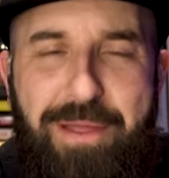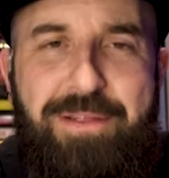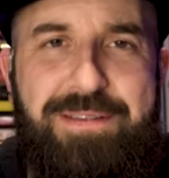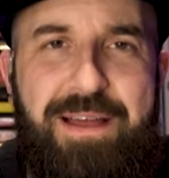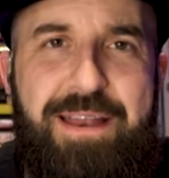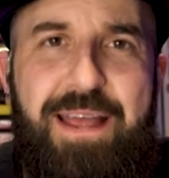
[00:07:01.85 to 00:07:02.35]

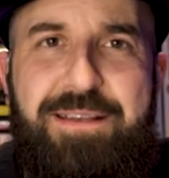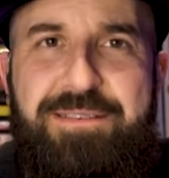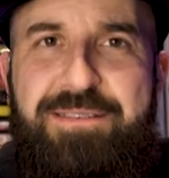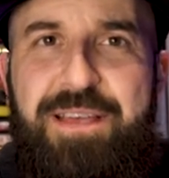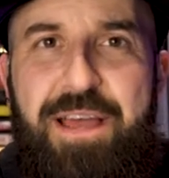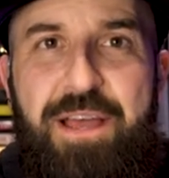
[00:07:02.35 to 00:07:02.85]
Peloton
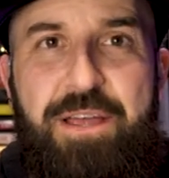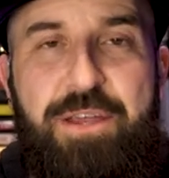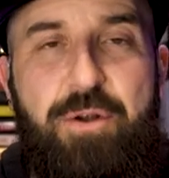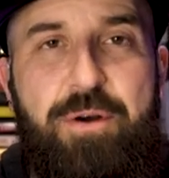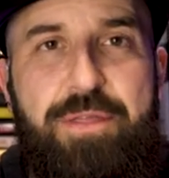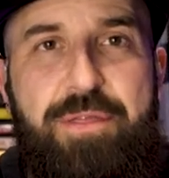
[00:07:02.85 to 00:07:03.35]
has,
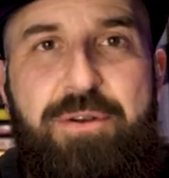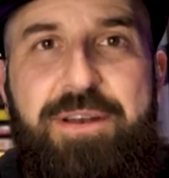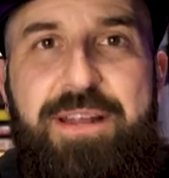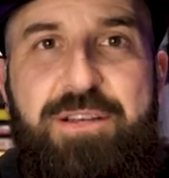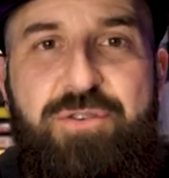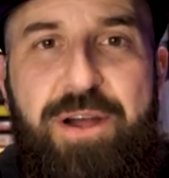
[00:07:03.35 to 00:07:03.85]
you know, a
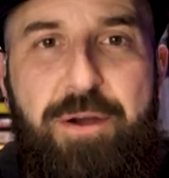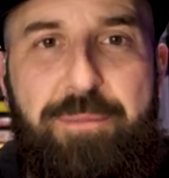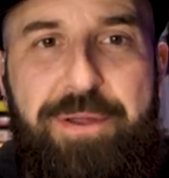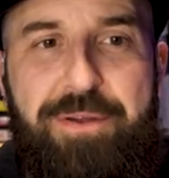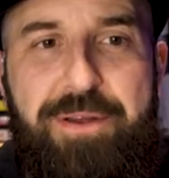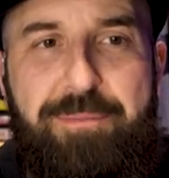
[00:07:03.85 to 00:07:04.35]
30 day trial
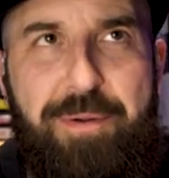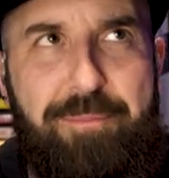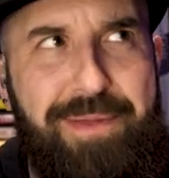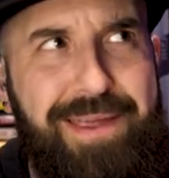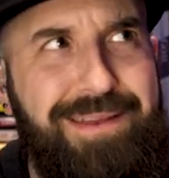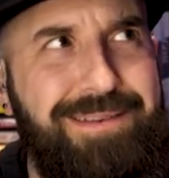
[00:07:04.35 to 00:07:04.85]
period, but
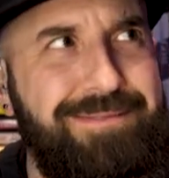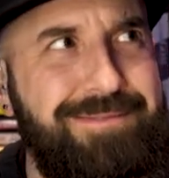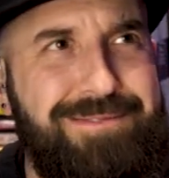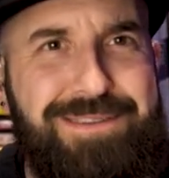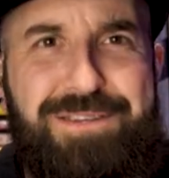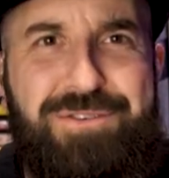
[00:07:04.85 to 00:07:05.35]
man,
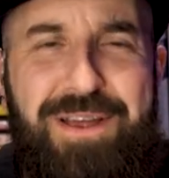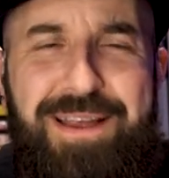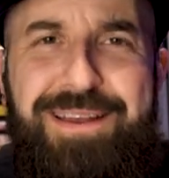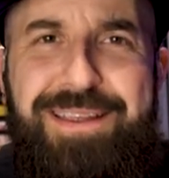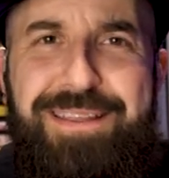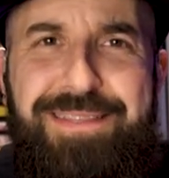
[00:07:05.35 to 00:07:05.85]
like
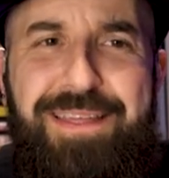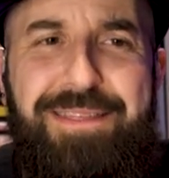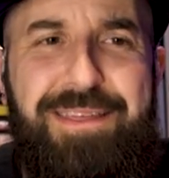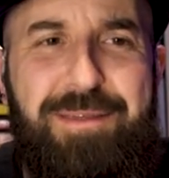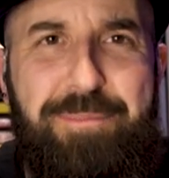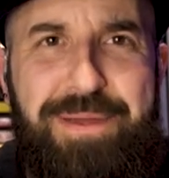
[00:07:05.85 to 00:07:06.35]
trying to get
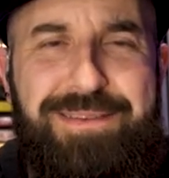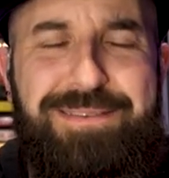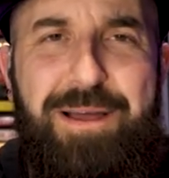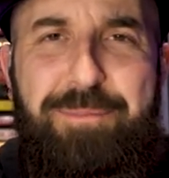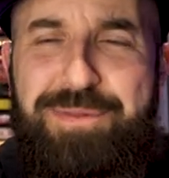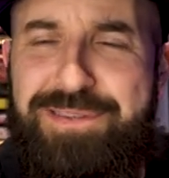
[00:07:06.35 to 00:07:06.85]
that thing
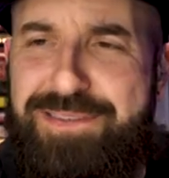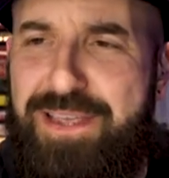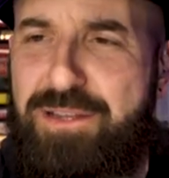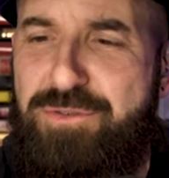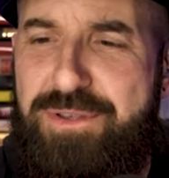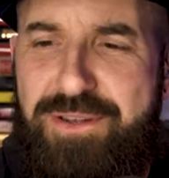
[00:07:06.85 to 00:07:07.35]
picked up and
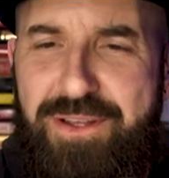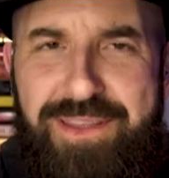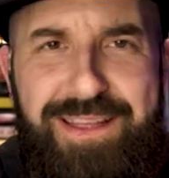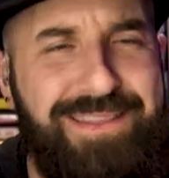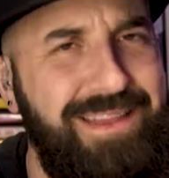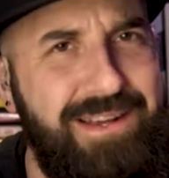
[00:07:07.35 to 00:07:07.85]
schedule it and all
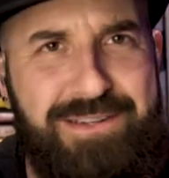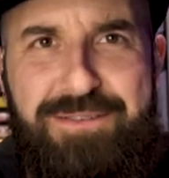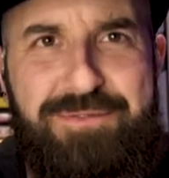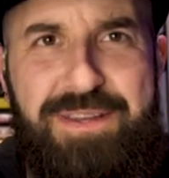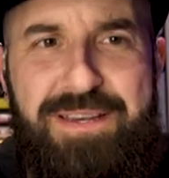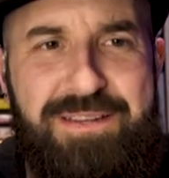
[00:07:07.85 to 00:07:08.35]
that, not
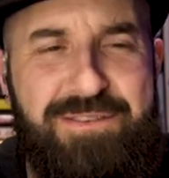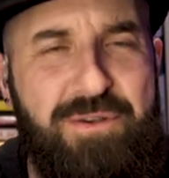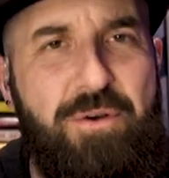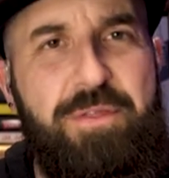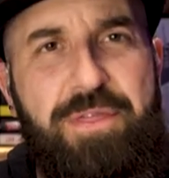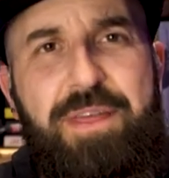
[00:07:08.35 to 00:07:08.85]
convenient.
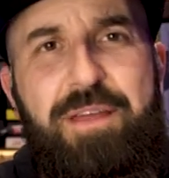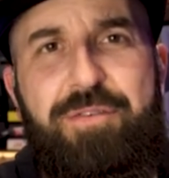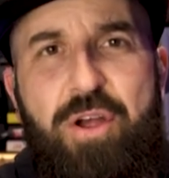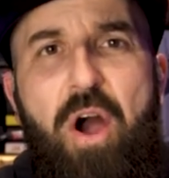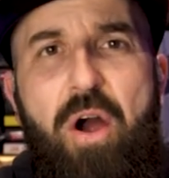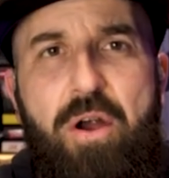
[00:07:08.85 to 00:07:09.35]
So think of
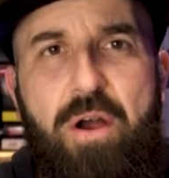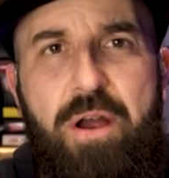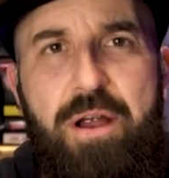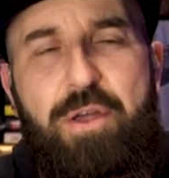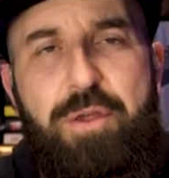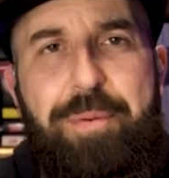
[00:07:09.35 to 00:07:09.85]
a car.
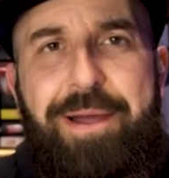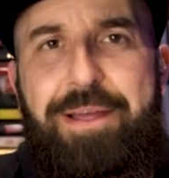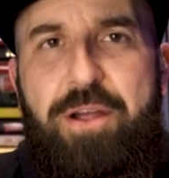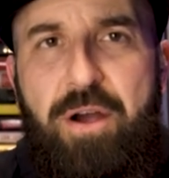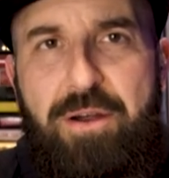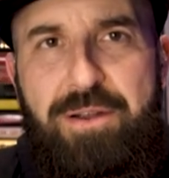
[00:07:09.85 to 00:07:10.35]
You buy
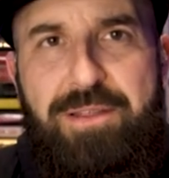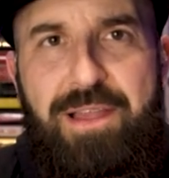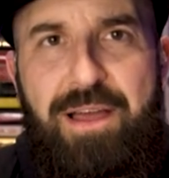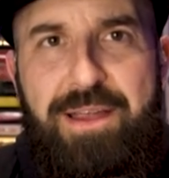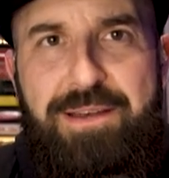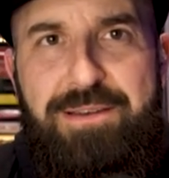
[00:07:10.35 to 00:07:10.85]
a car
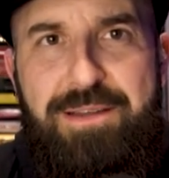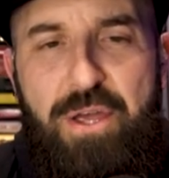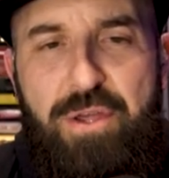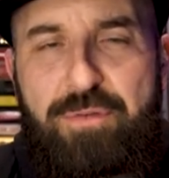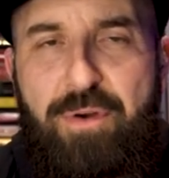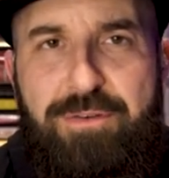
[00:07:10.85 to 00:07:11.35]
online,
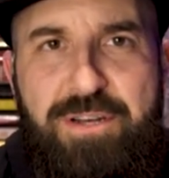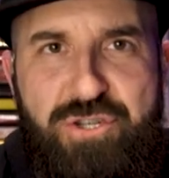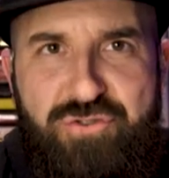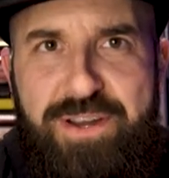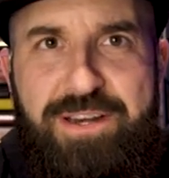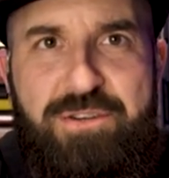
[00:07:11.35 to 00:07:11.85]
you've already
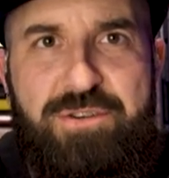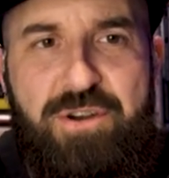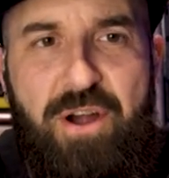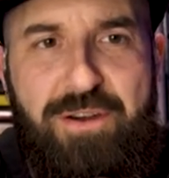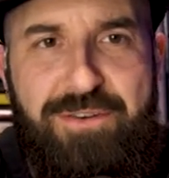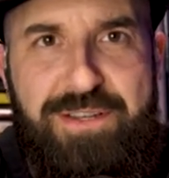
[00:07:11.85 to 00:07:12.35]
traded your
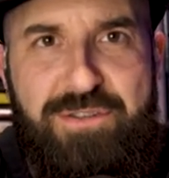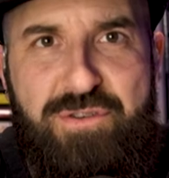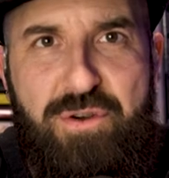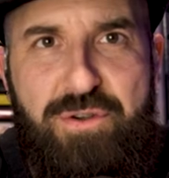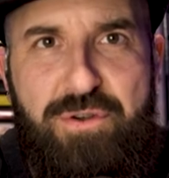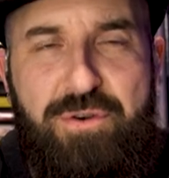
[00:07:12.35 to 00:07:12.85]
car in,
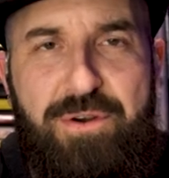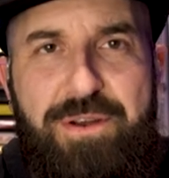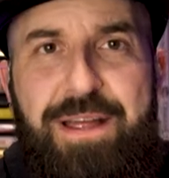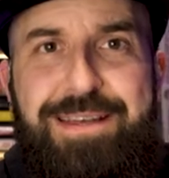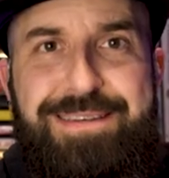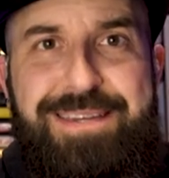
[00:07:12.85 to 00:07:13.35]
so
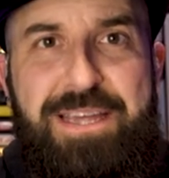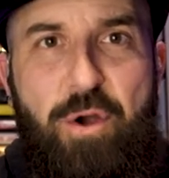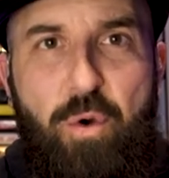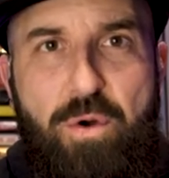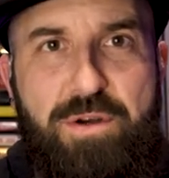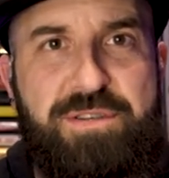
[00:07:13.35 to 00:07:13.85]
you're
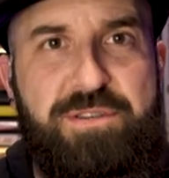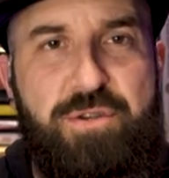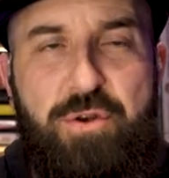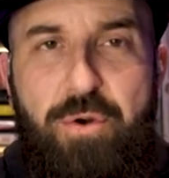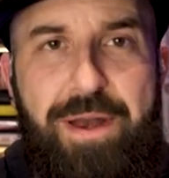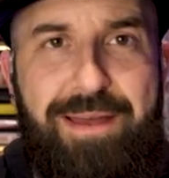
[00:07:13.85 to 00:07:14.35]
dehorsed,
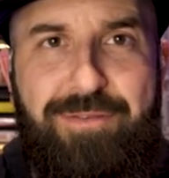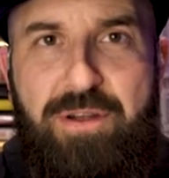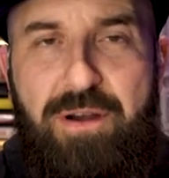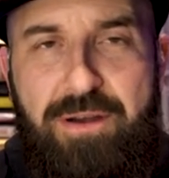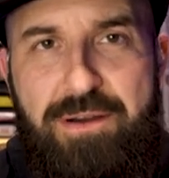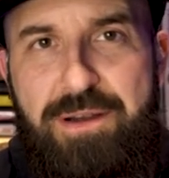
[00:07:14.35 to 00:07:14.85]
you don't have a
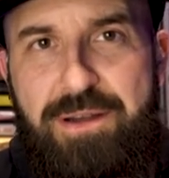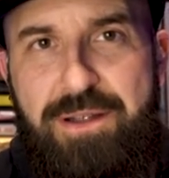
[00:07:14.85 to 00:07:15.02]
car